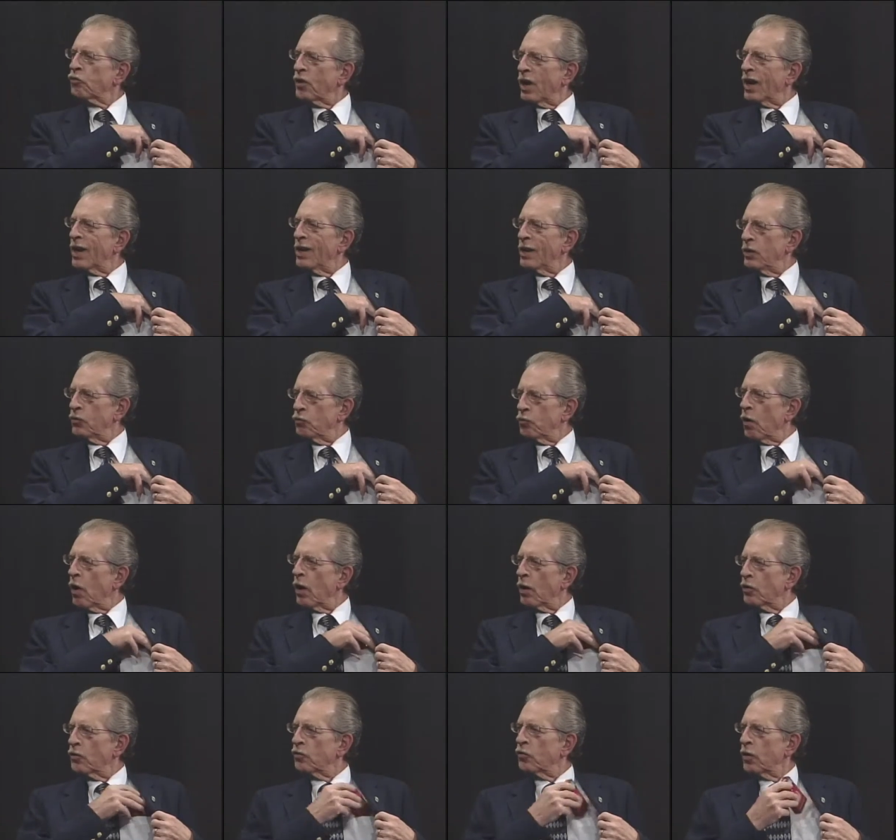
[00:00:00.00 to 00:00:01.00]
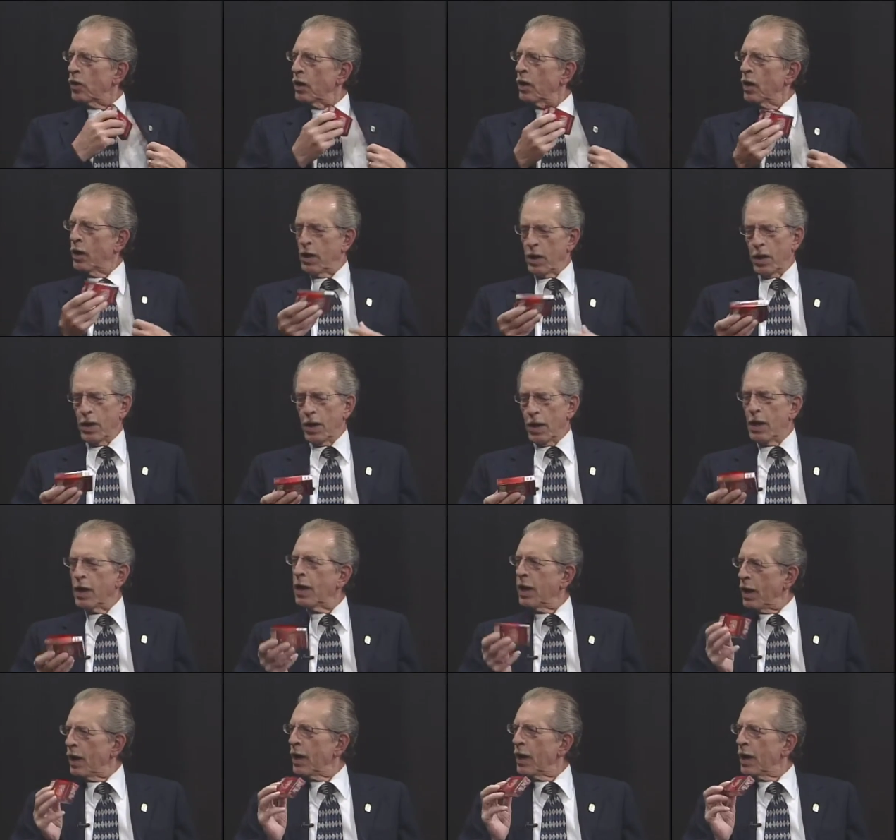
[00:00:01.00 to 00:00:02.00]
deadly drugs
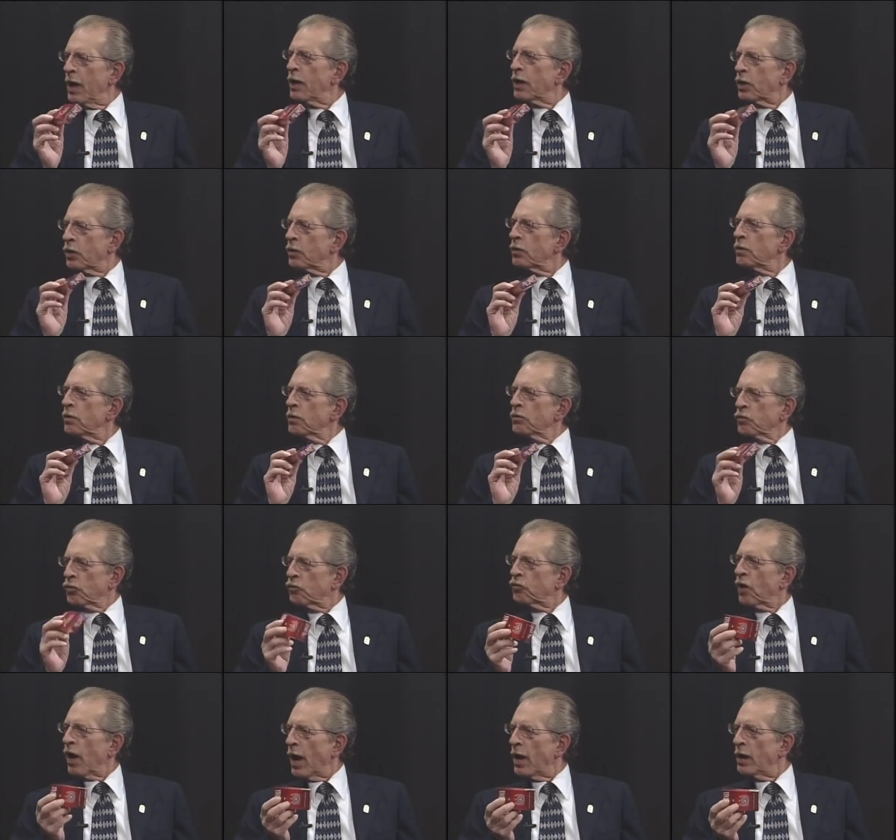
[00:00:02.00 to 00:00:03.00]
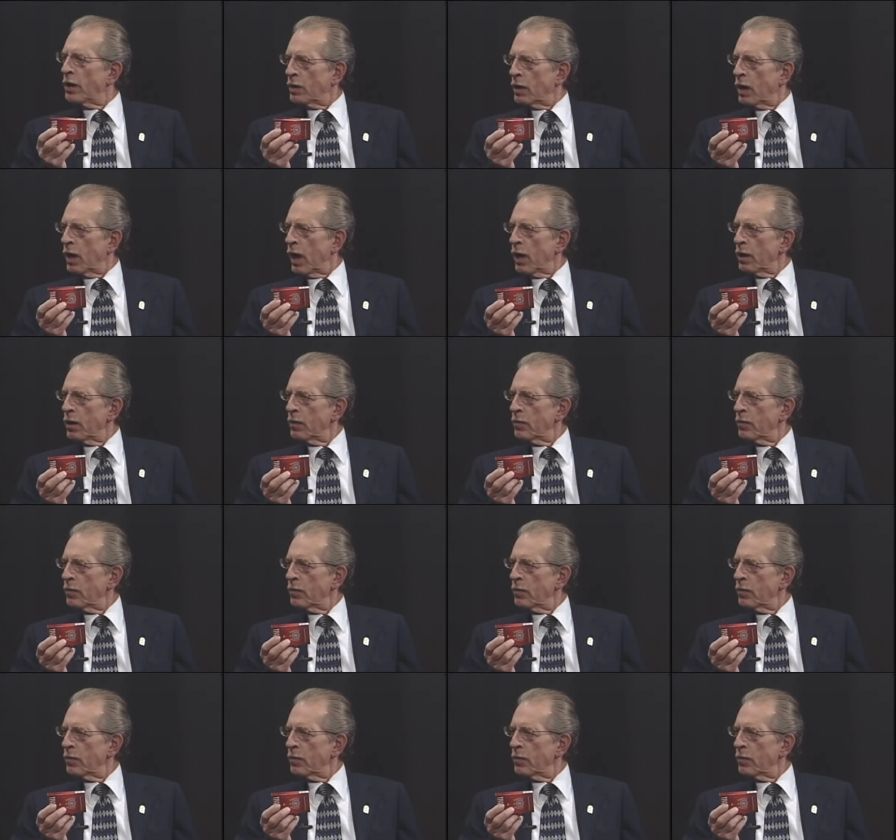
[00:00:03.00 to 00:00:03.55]
in society today.